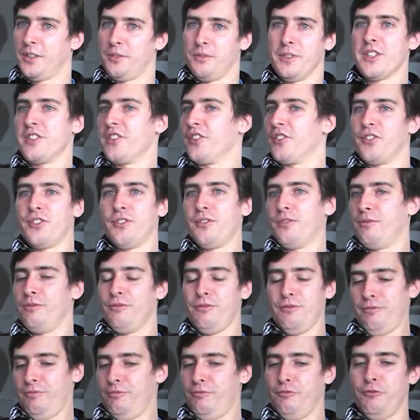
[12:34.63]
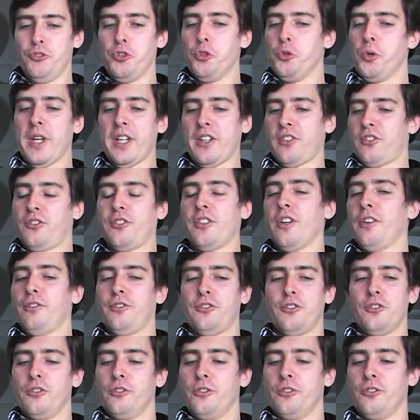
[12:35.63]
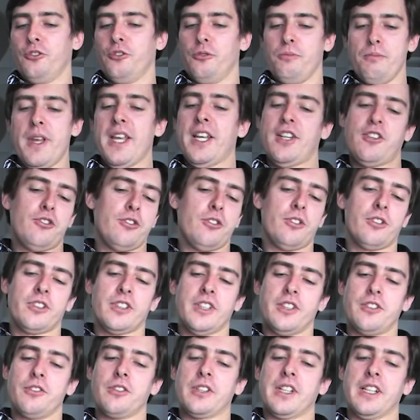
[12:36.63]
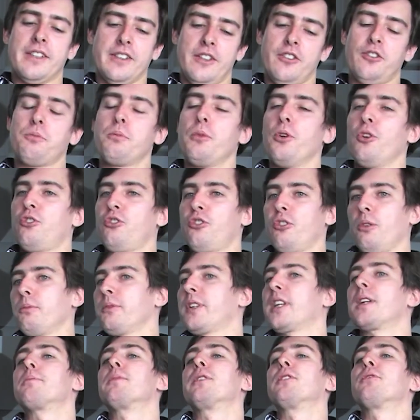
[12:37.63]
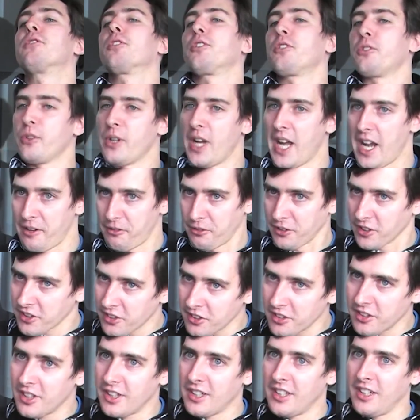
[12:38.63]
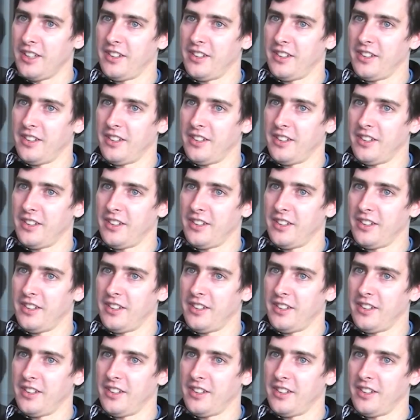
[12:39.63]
which is doing stuff to make sure that you can dispose something before you have it.